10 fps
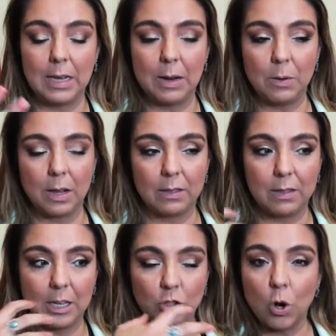
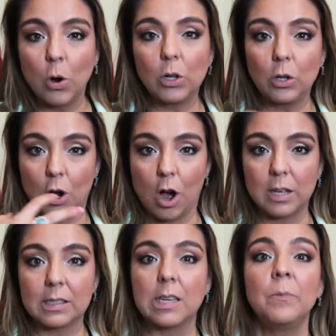the total
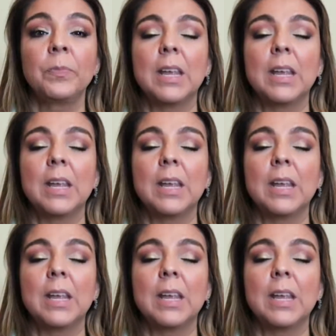cost